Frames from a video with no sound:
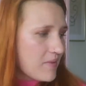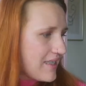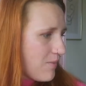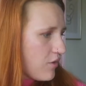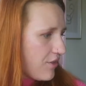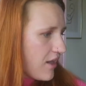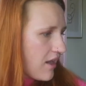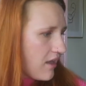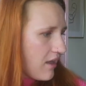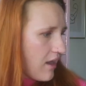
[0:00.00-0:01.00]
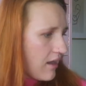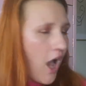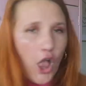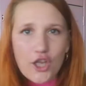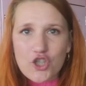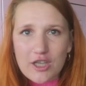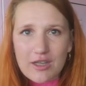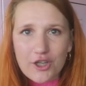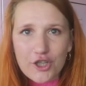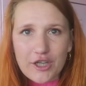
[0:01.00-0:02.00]
Same with the
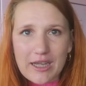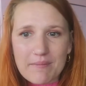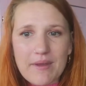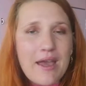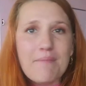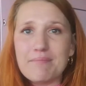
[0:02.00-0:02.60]
collagen cream.